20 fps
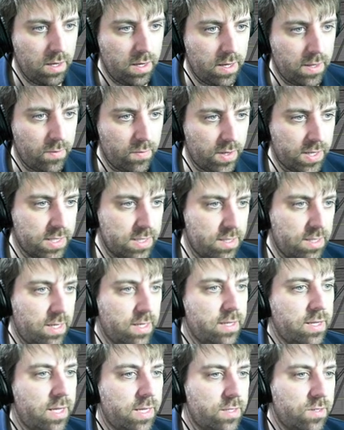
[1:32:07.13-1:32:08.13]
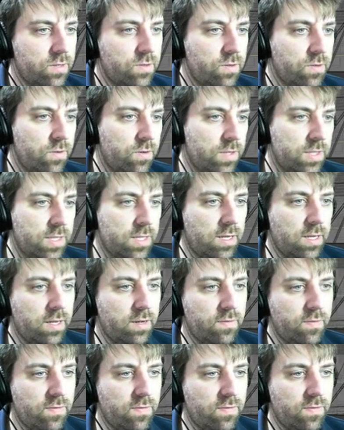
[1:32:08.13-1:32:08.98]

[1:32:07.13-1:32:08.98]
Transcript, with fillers: and then we can select these two delete